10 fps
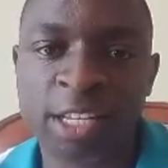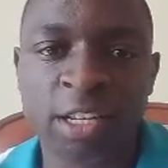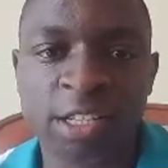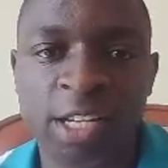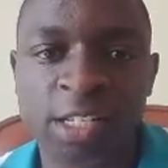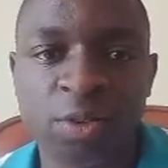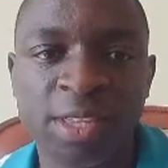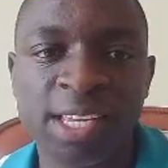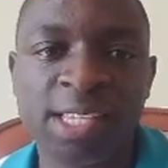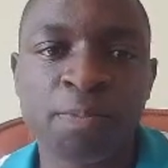So these
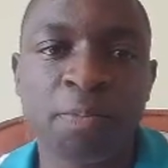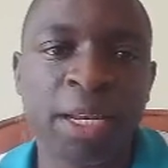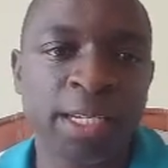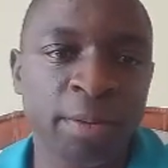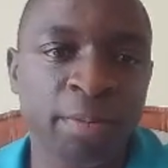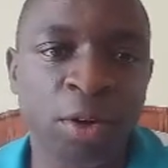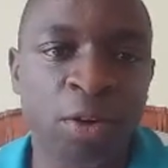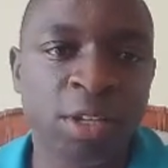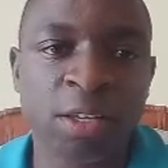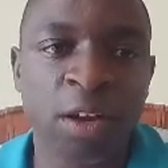building blocks
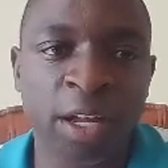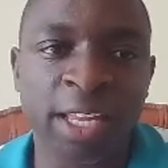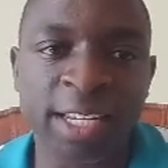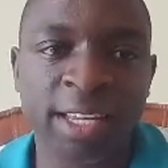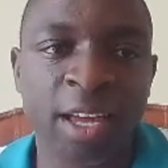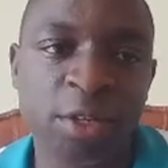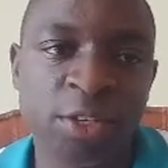in chemistry.